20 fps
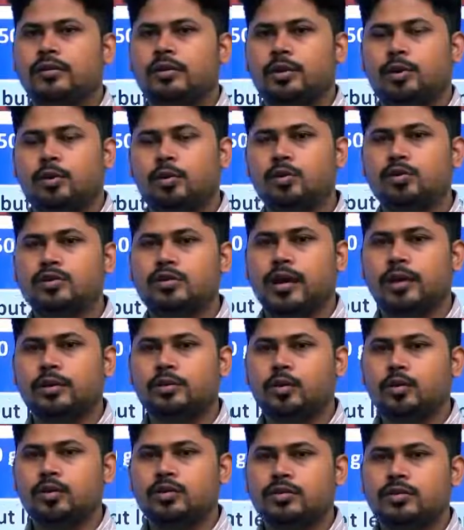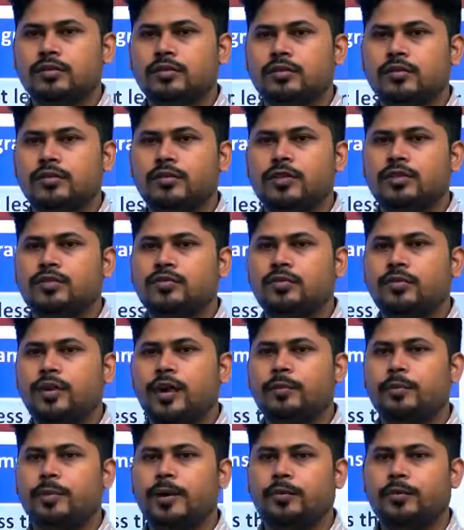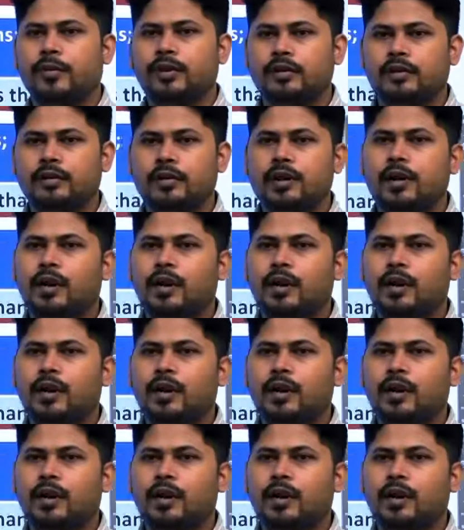drones are those which weigh between